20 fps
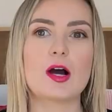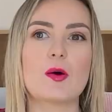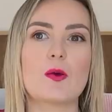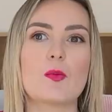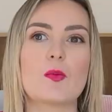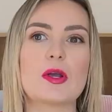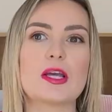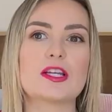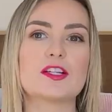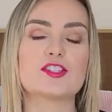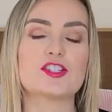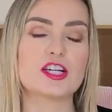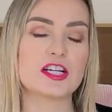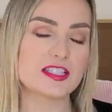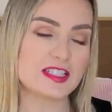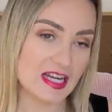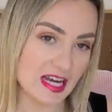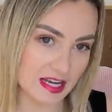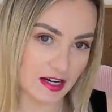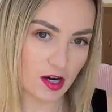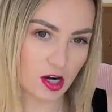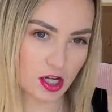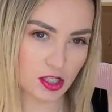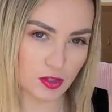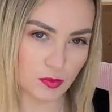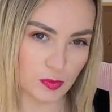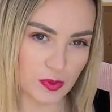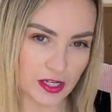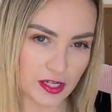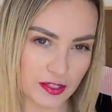We had just had
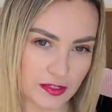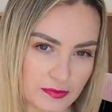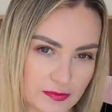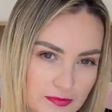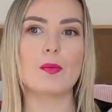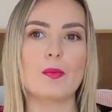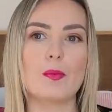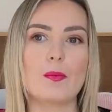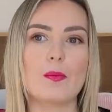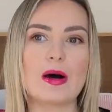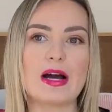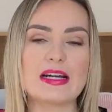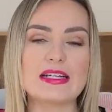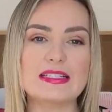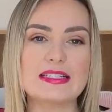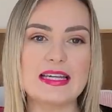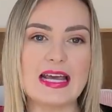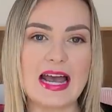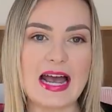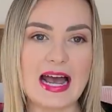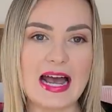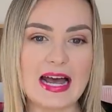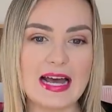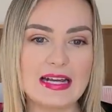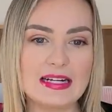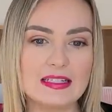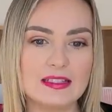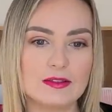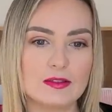Halloween. My dad